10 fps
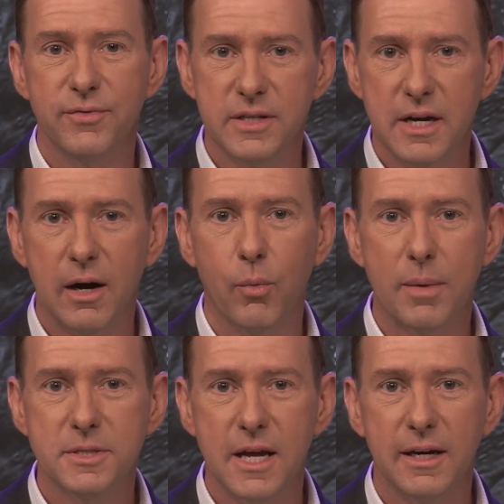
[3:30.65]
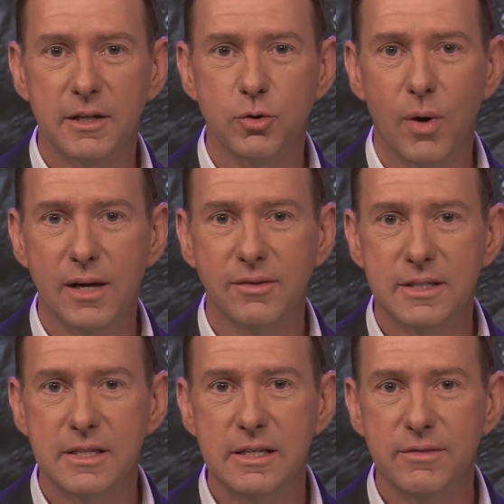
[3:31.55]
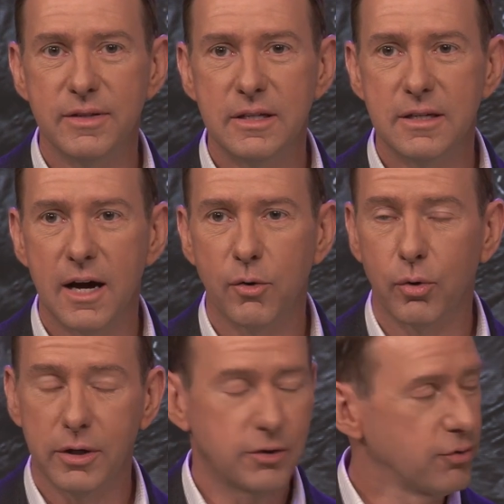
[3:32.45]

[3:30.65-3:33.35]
visit our website at twila t v dot org. And